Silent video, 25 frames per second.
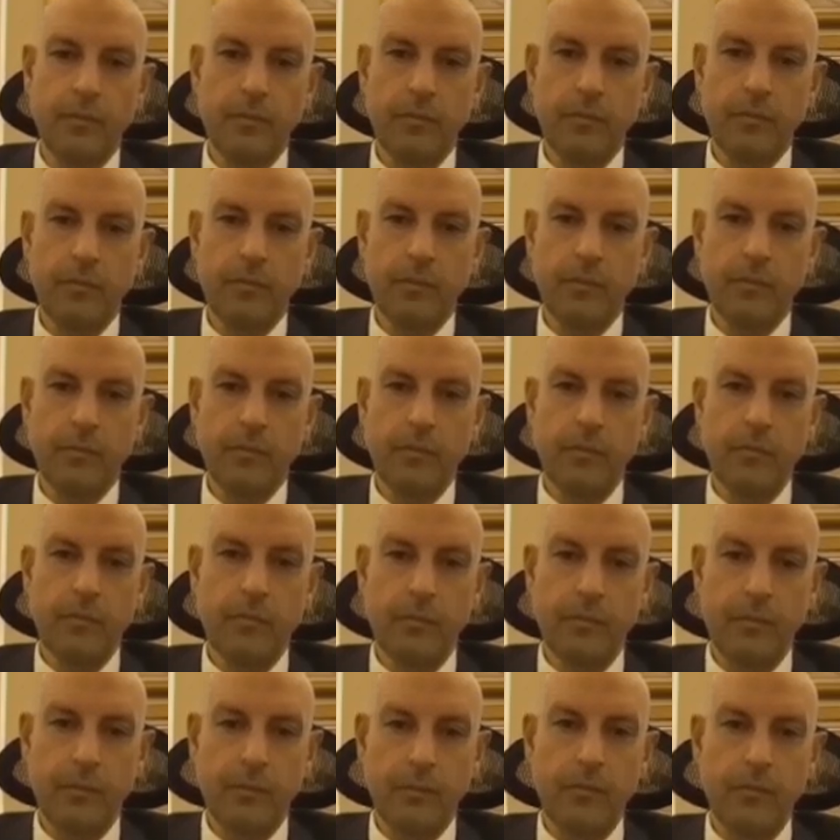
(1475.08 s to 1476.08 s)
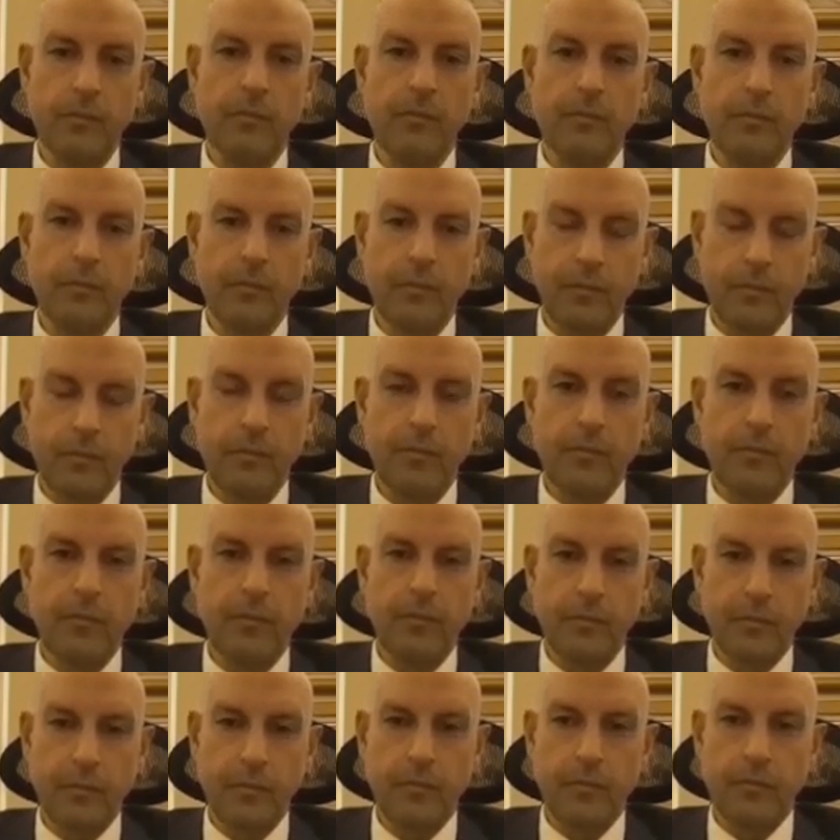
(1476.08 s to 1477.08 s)

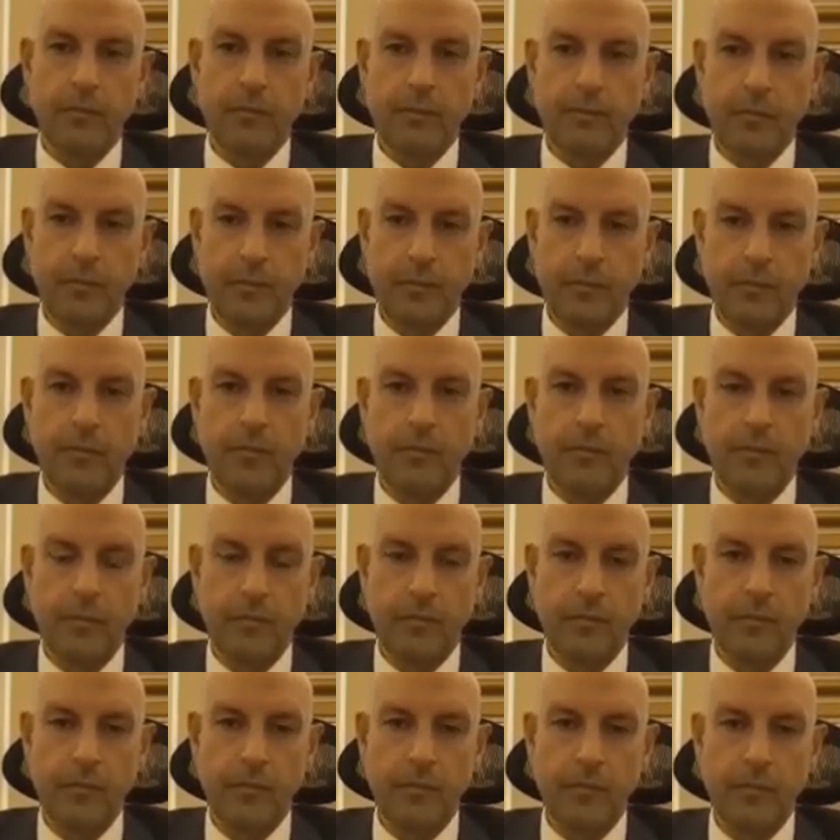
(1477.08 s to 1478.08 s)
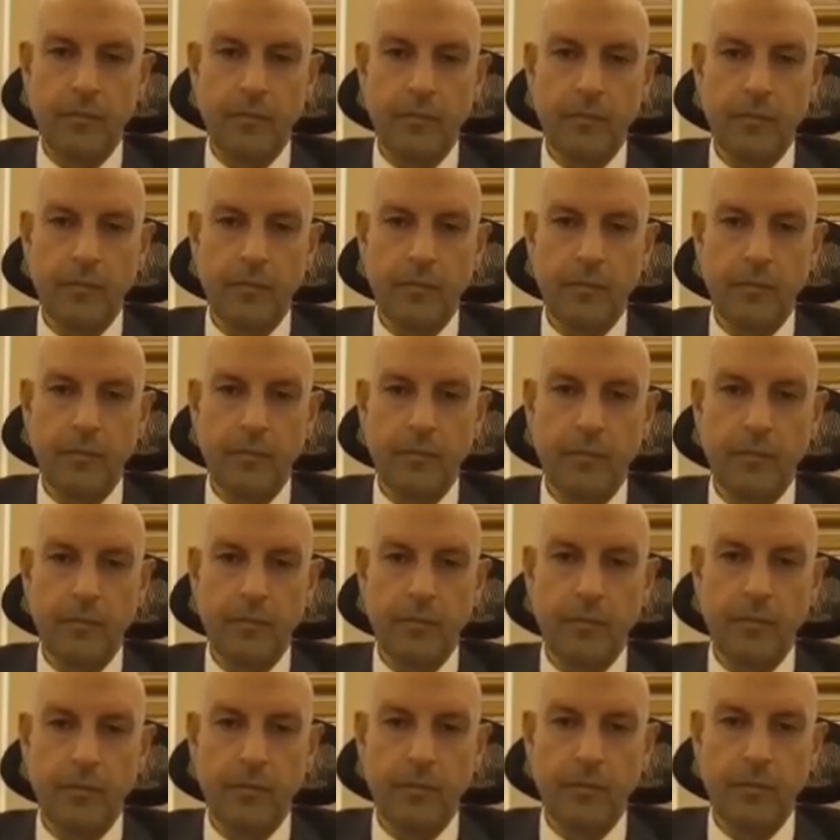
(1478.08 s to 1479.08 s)

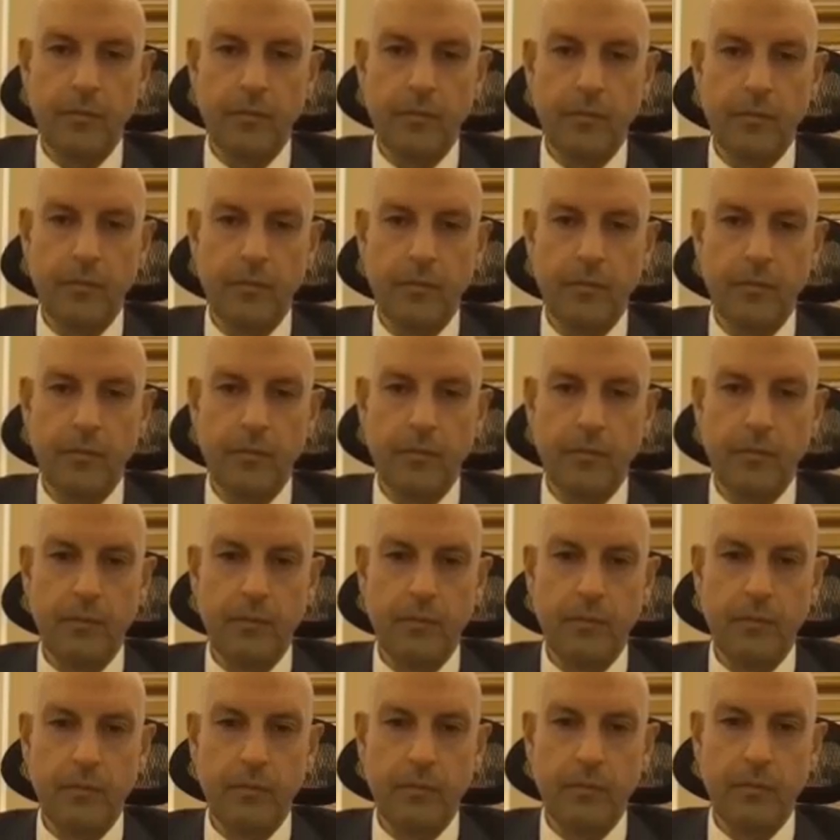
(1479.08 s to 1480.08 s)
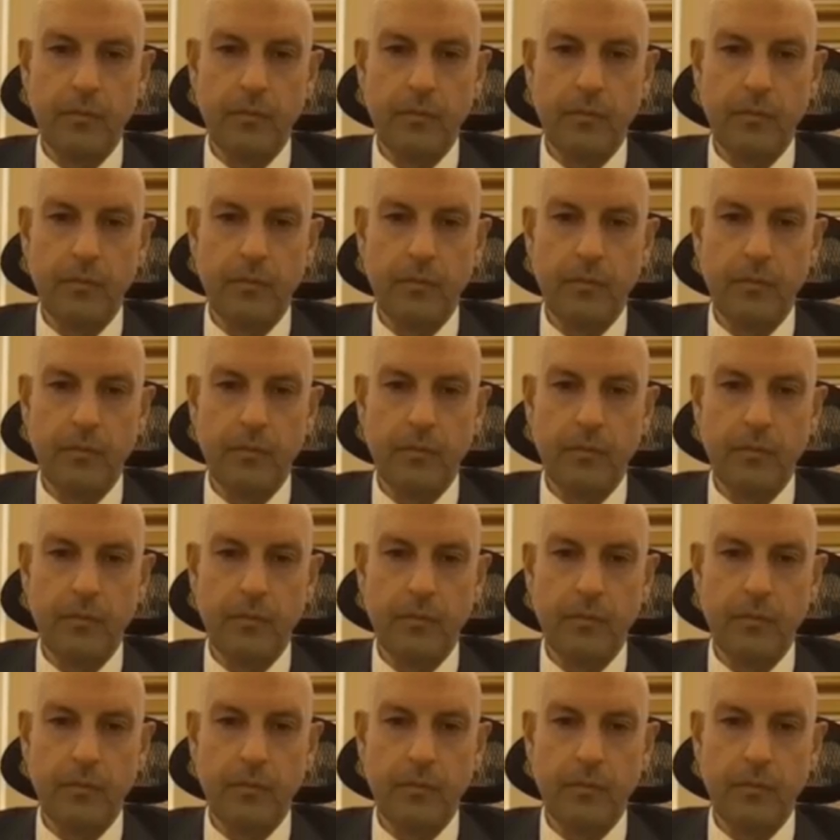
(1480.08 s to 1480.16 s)
No words are spoken by the person on screen.